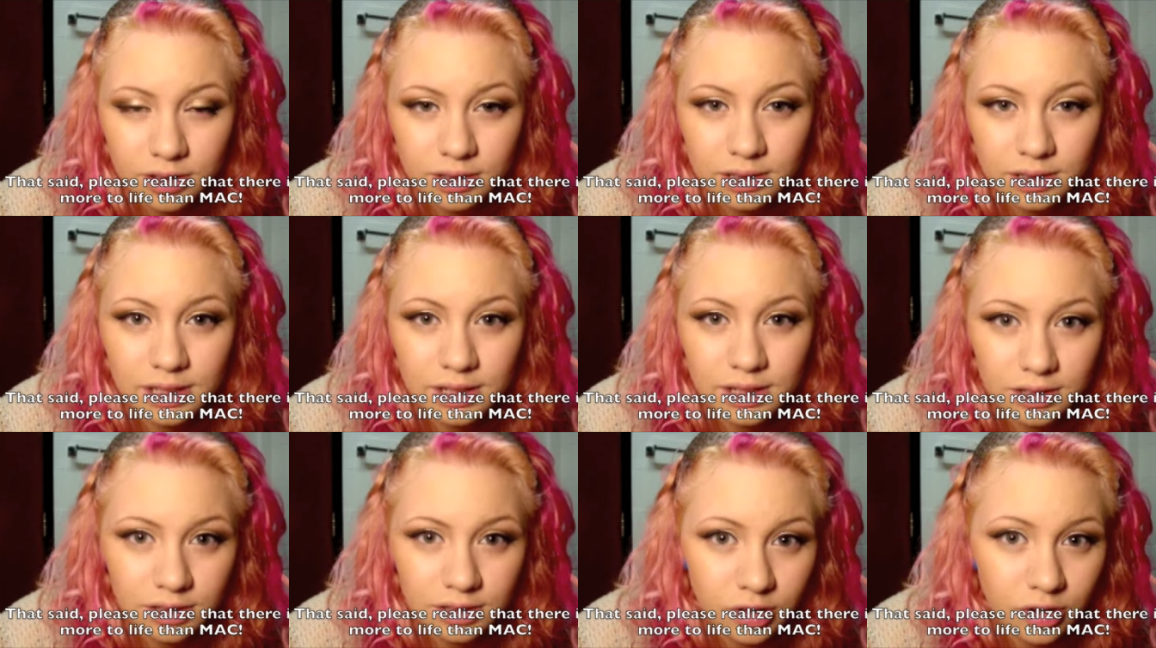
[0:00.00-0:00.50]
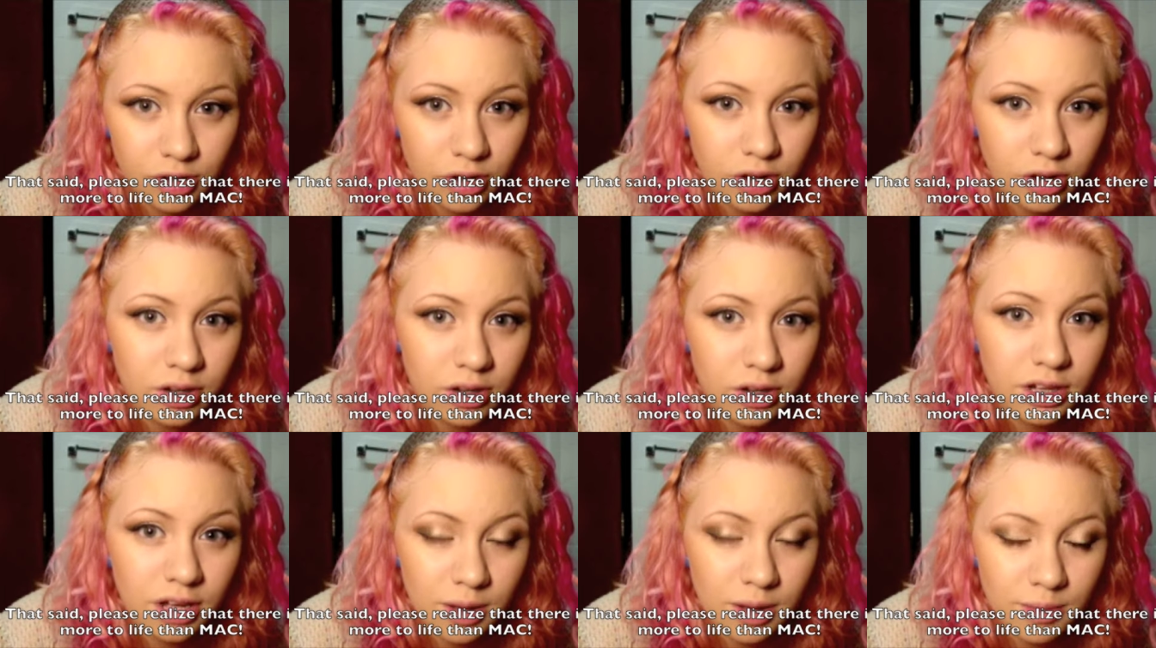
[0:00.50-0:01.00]
littler
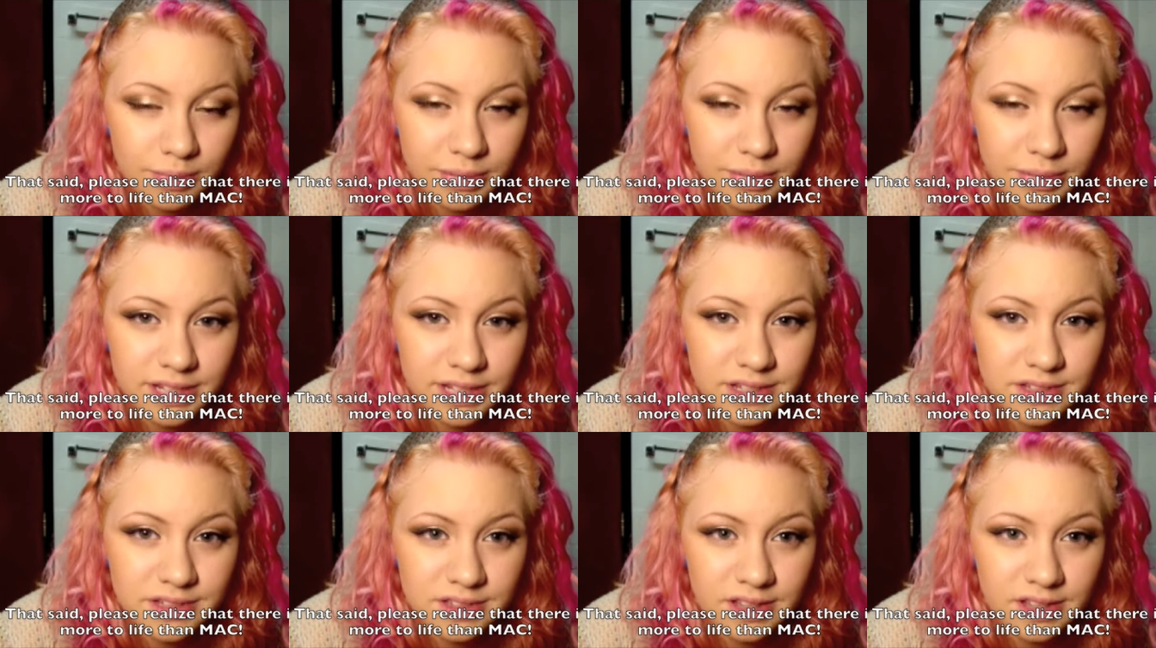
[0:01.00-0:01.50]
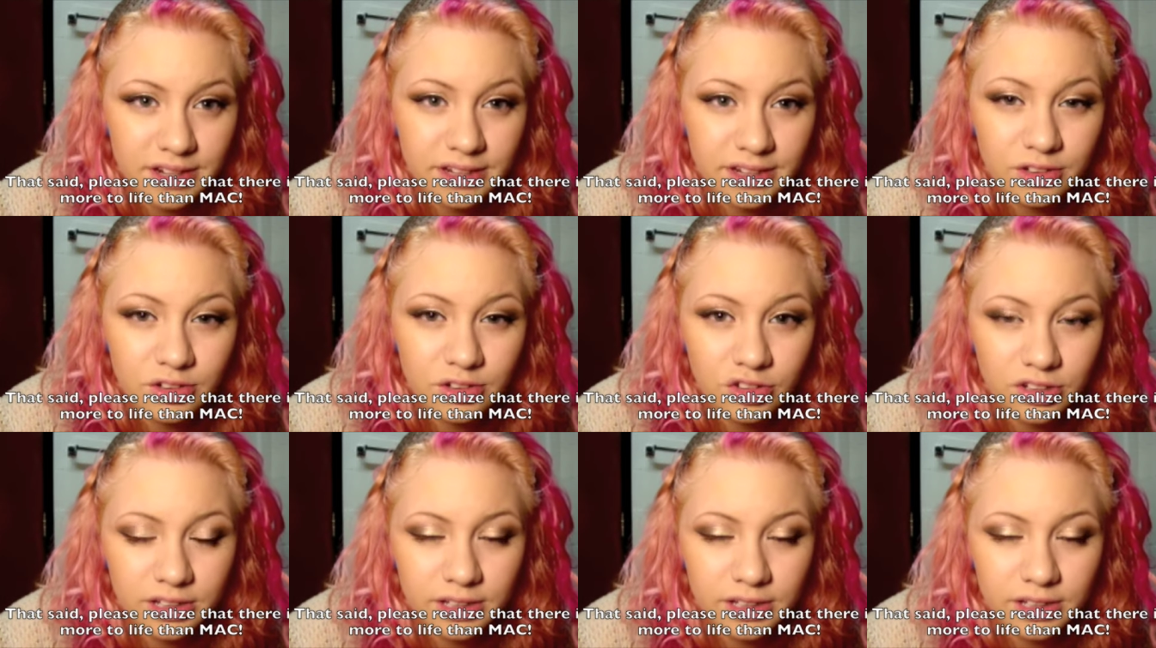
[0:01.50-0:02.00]
companies that I
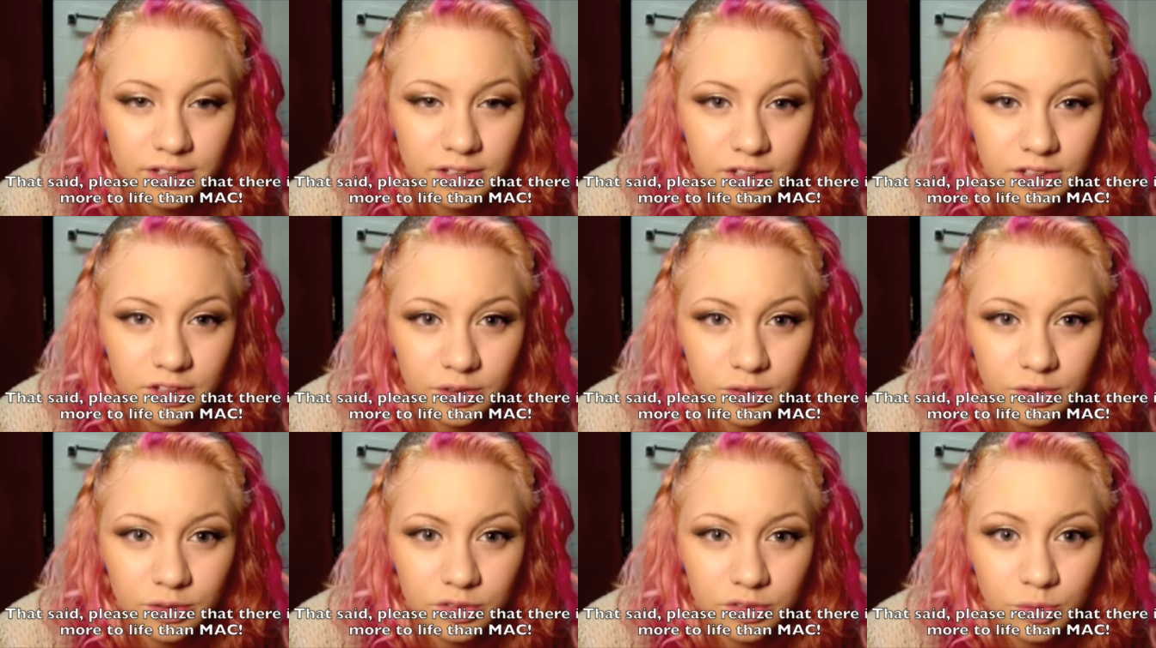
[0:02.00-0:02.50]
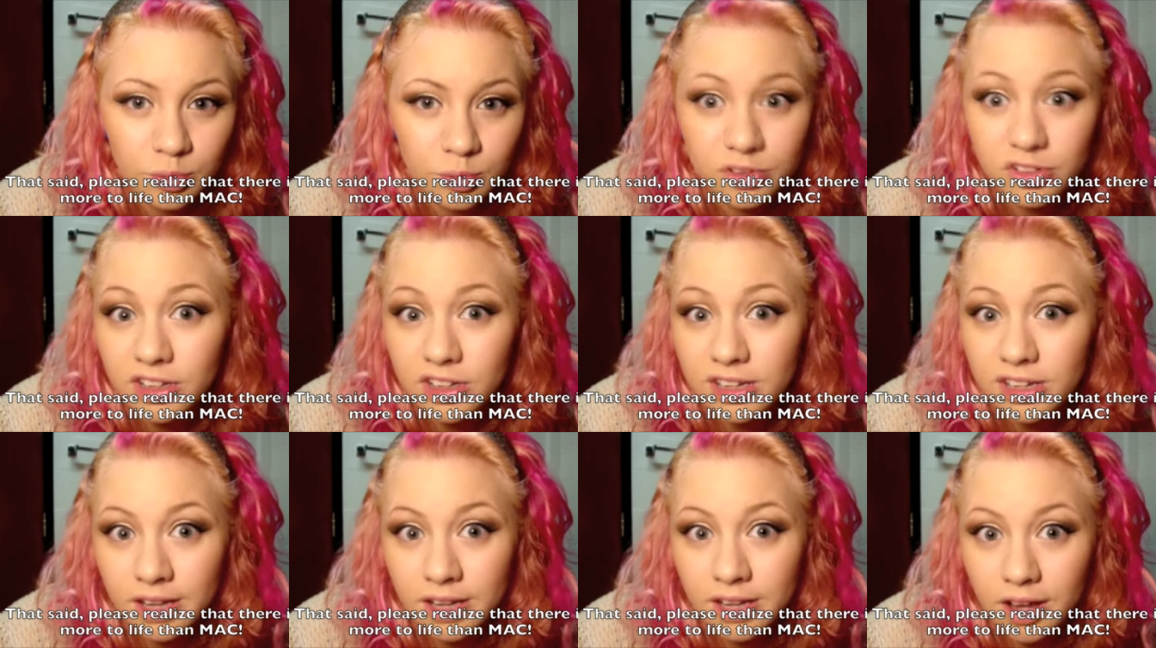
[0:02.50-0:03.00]
usually use,
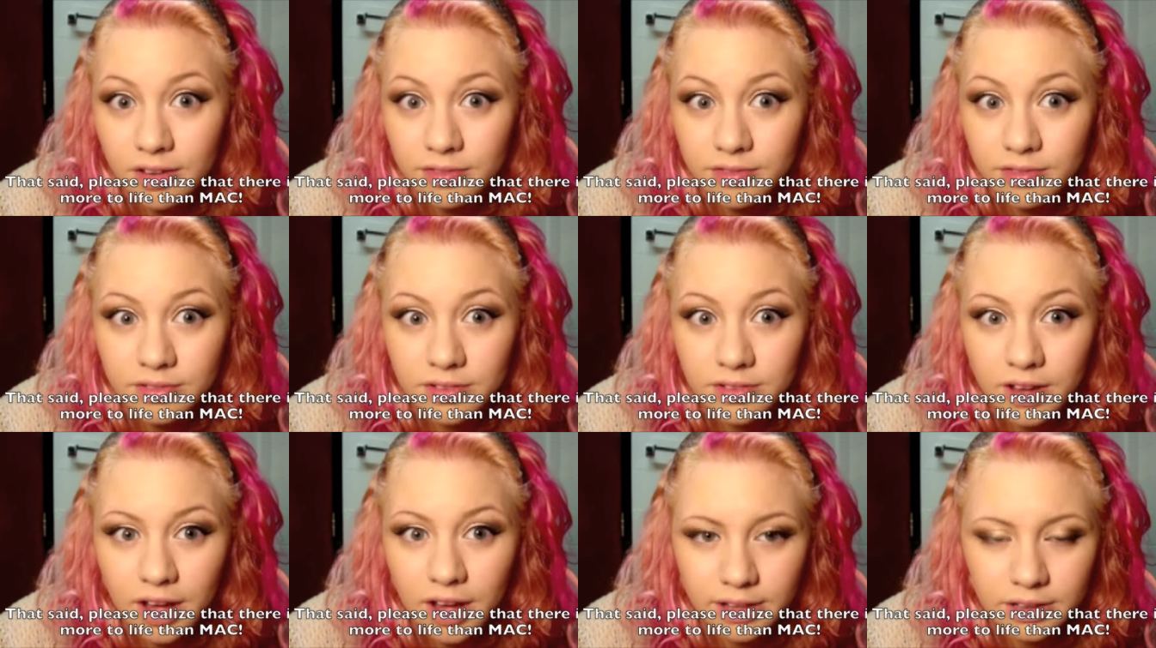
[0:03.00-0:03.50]
which I love.